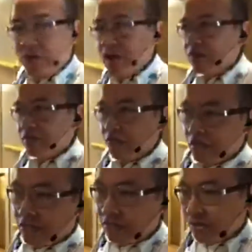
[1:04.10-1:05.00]
conflict
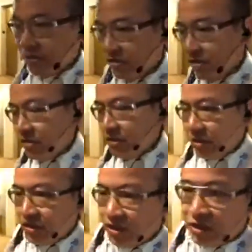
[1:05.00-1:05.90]
interest
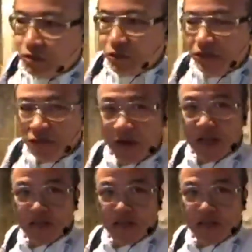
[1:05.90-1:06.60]
will arise.